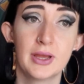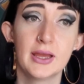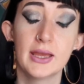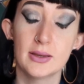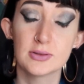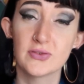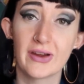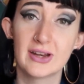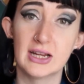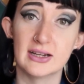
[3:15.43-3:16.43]
He was
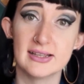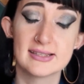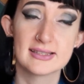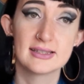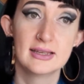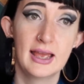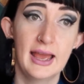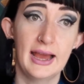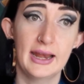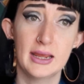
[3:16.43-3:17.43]
very nice,
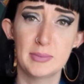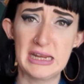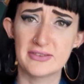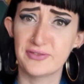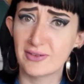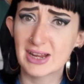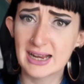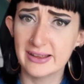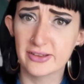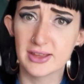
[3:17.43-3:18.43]
and he made it very
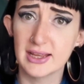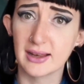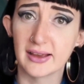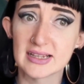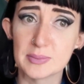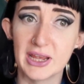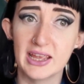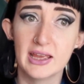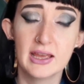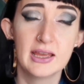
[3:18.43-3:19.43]
clear that he liked
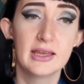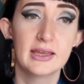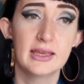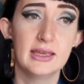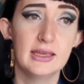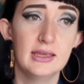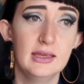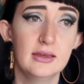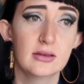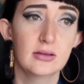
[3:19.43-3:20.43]
me.
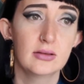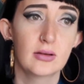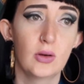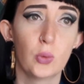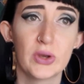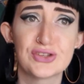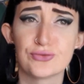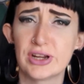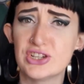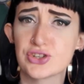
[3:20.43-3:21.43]
He always
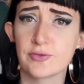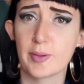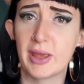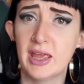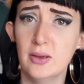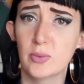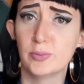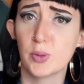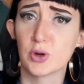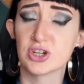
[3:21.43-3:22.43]
reached for me when
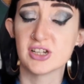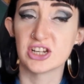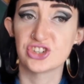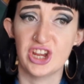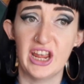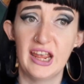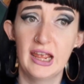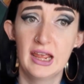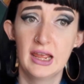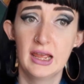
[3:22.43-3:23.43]
we weren't touching,
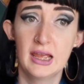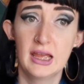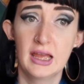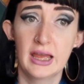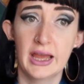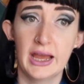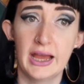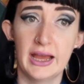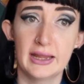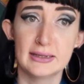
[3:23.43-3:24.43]

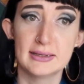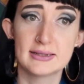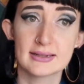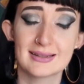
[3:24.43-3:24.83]
and